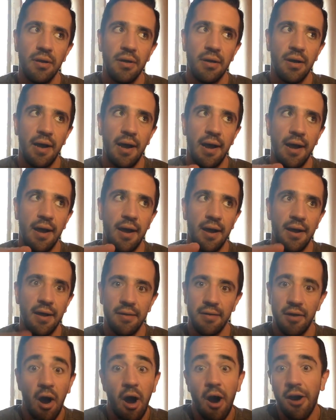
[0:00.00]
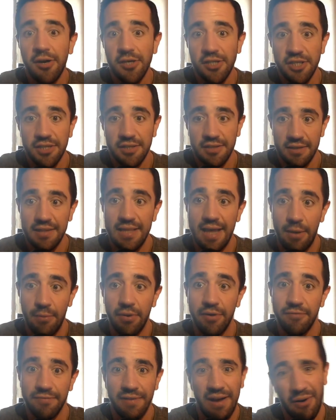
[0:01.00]
harsh that would
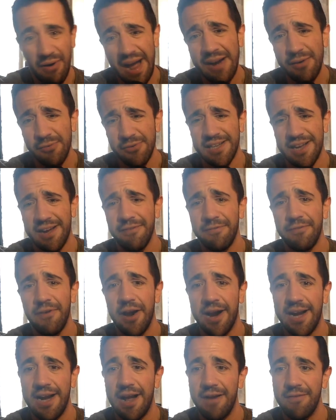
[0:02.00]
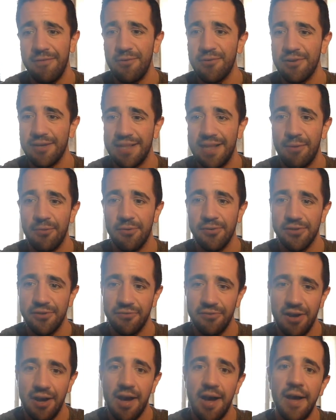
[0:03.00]
have felt, and also how fucking out of order that was
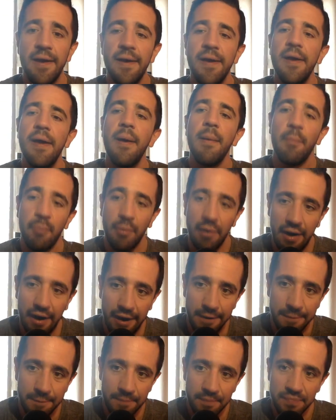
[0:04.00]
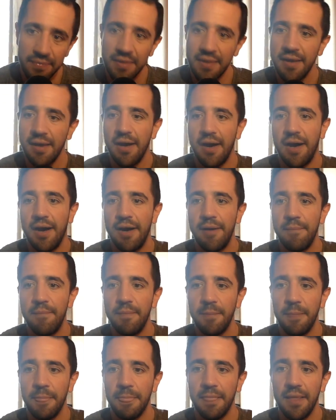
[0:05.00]
of her. But
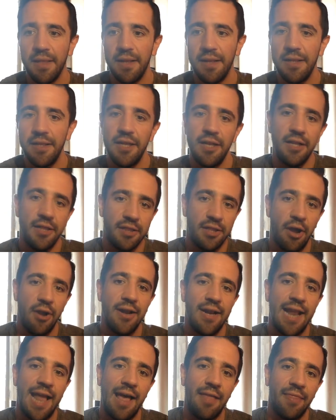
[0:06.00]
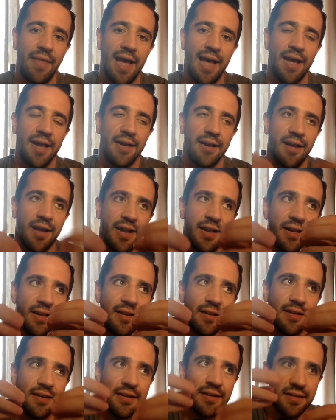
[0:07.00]
don't let that like
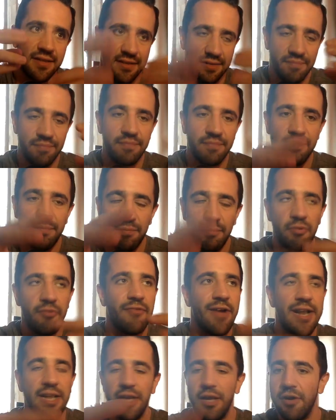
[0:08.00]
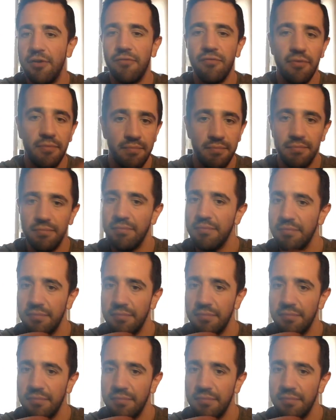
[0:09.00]
prevent you from